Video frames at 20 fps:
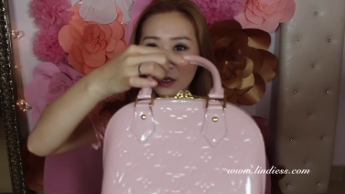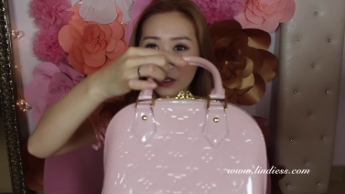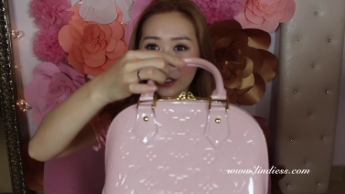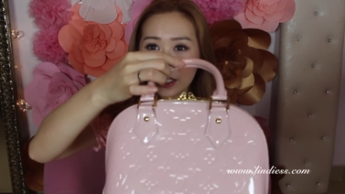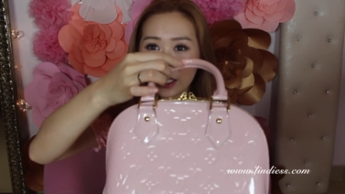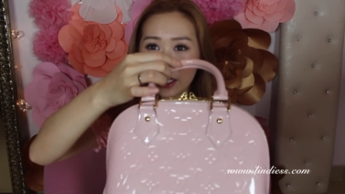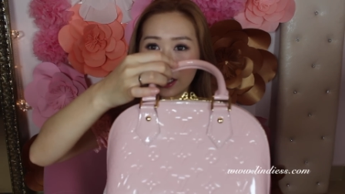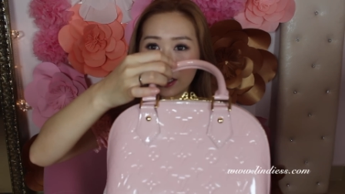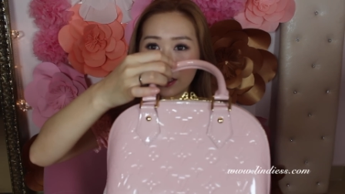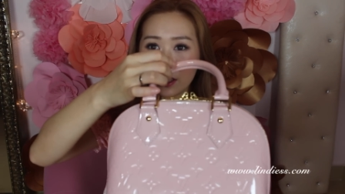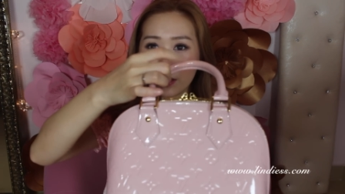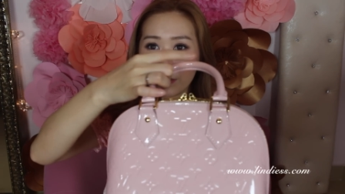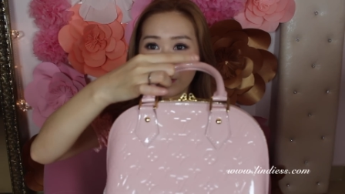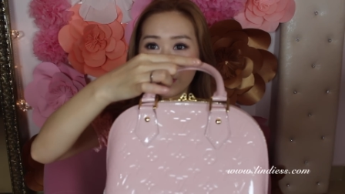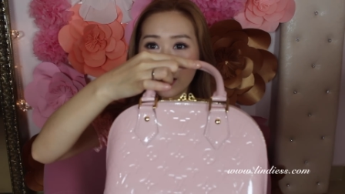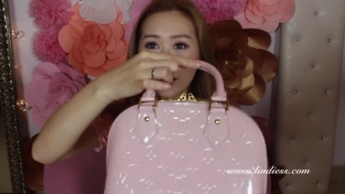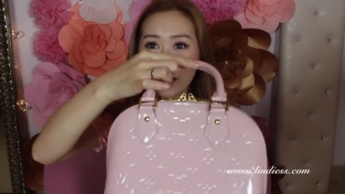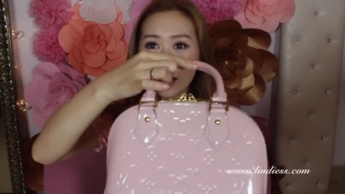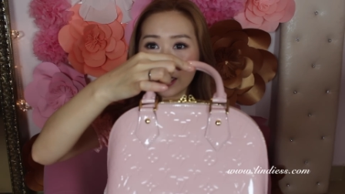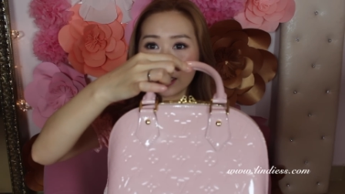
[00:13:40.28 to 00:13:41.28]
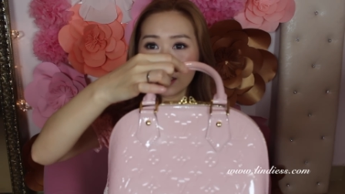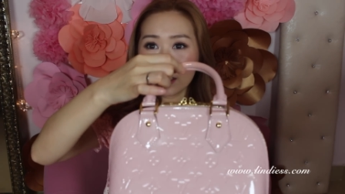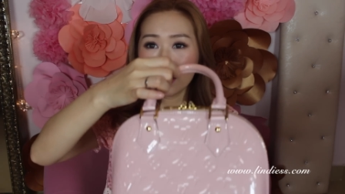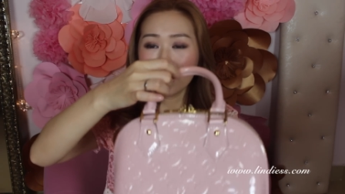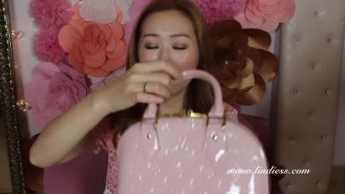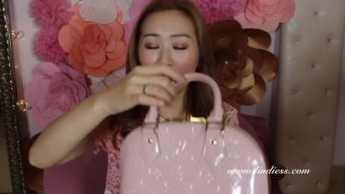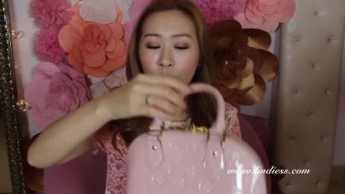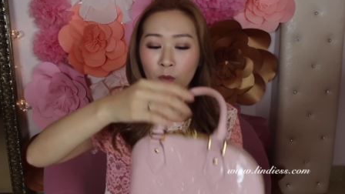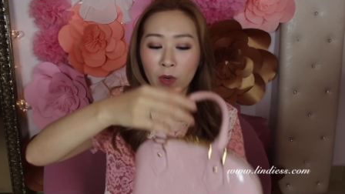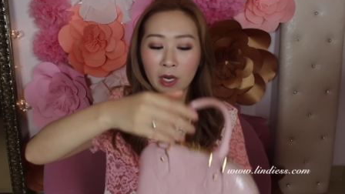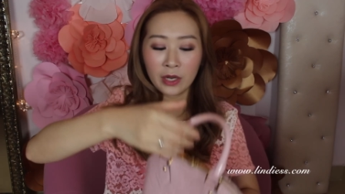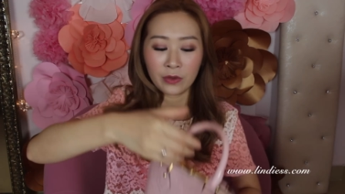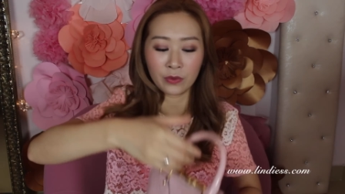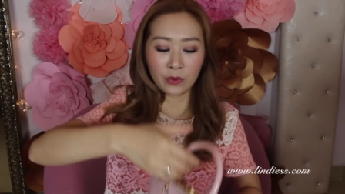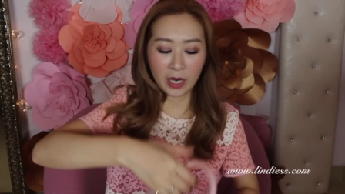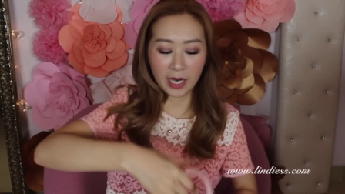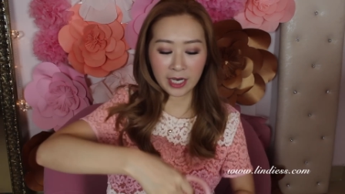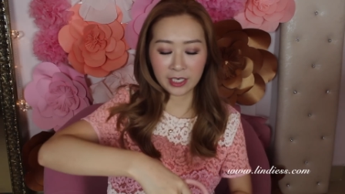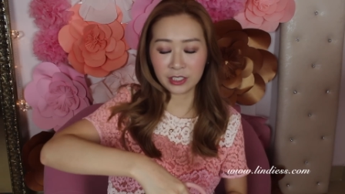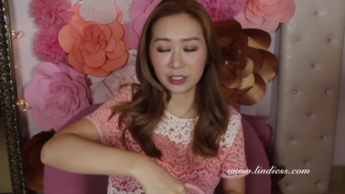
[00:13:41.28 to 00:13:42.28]
on the inner part where
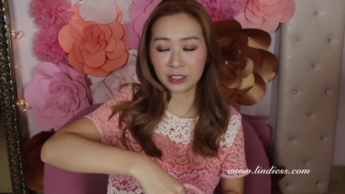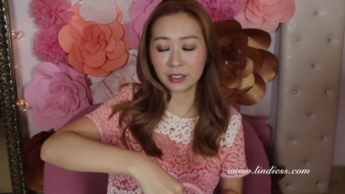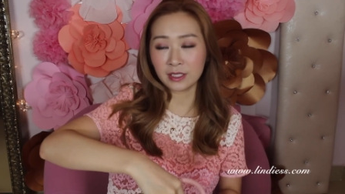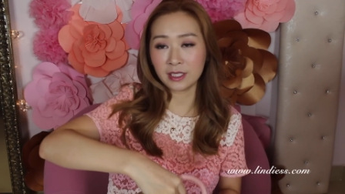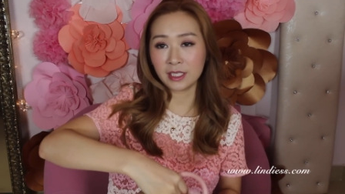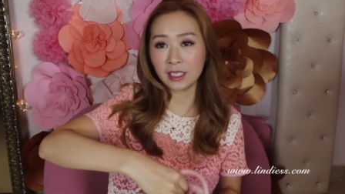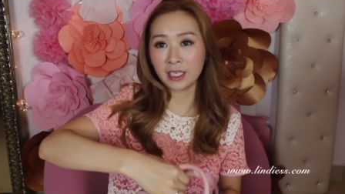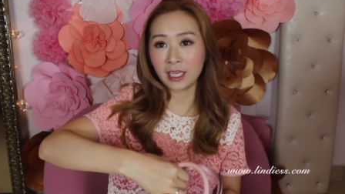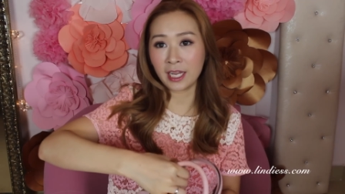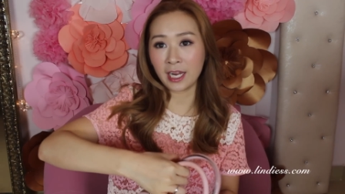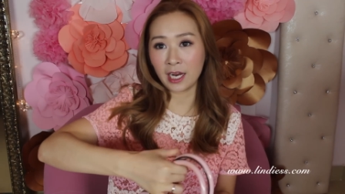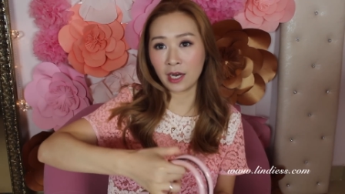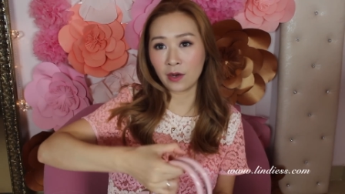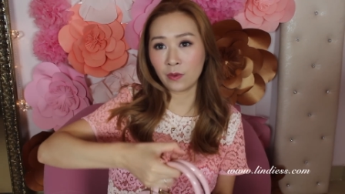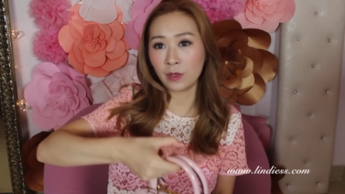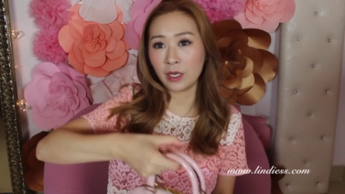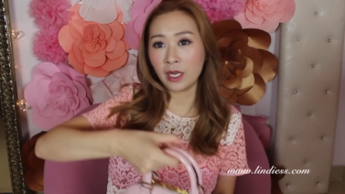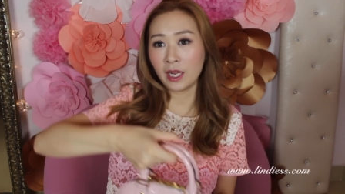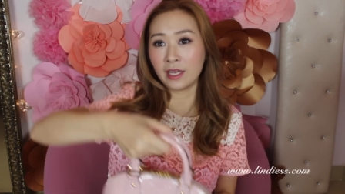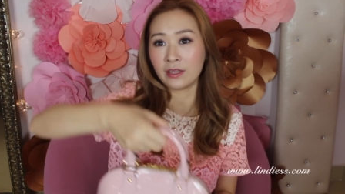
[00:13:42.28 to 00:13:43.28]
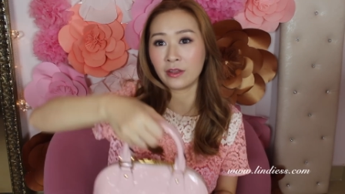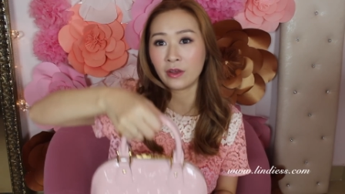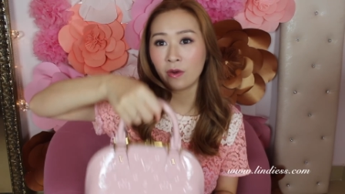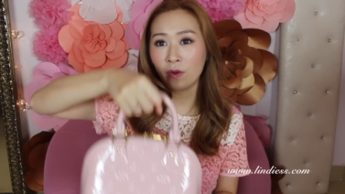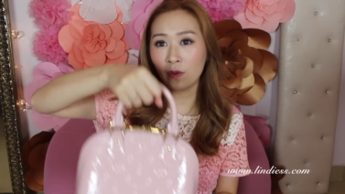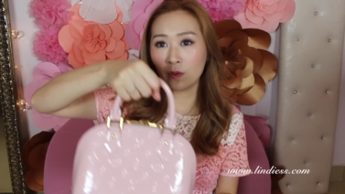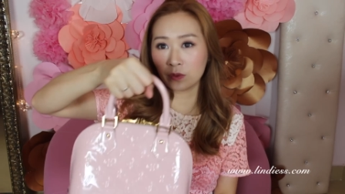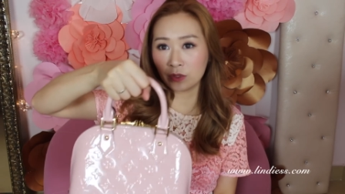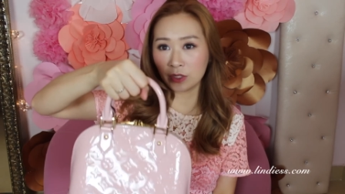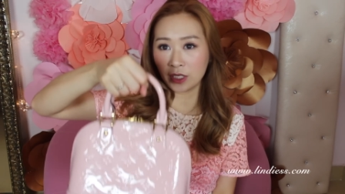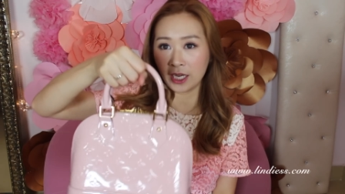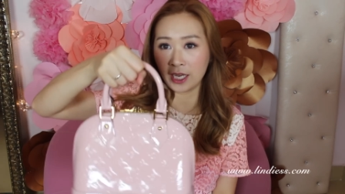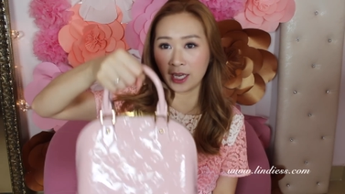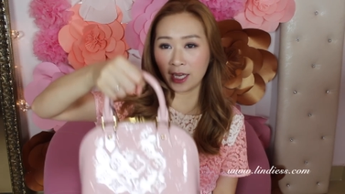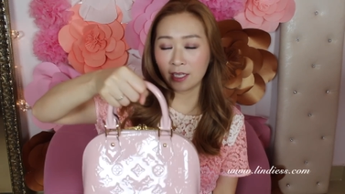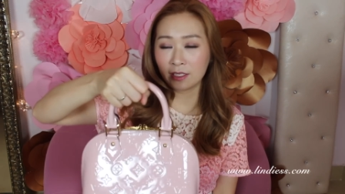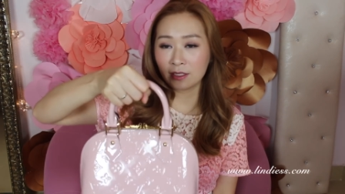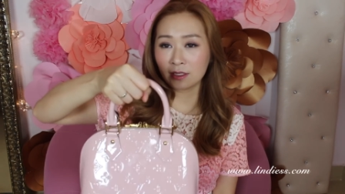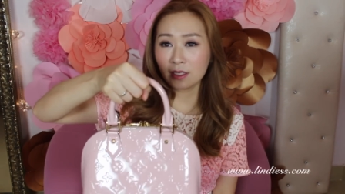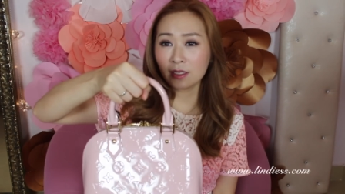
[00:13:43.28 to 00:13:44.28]
you actually carry and hold the
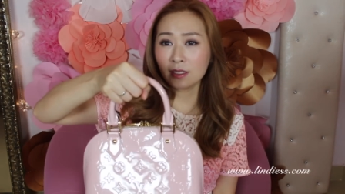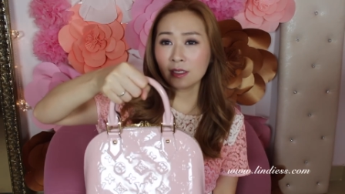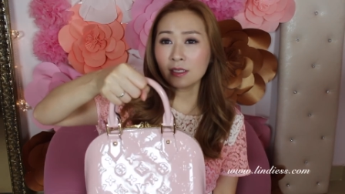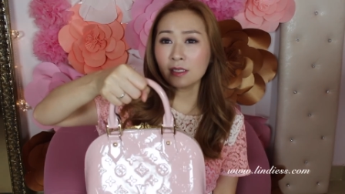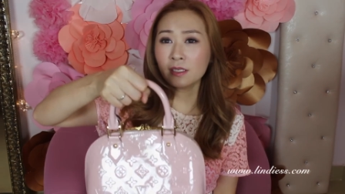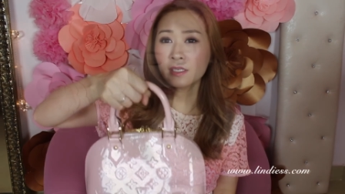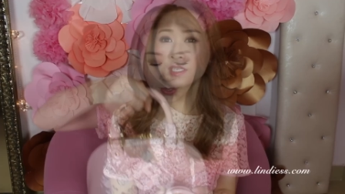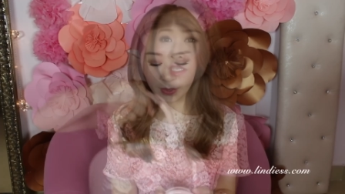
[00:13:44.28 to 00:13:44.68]
handle